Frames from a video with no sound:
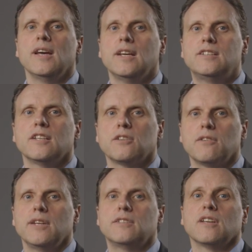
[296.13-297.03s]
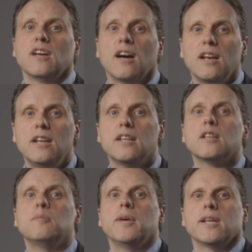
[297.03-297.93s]
It generates a
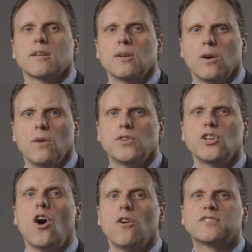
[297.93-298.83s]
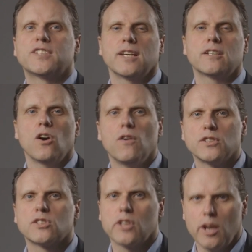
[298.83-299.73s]
little bit of an offset of
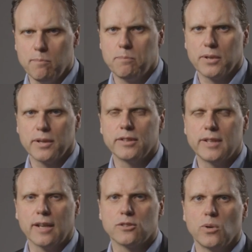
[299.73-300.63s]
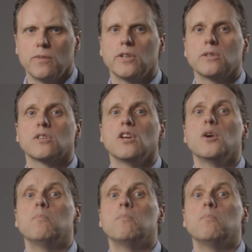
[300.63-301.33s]
a slump in tax revenues.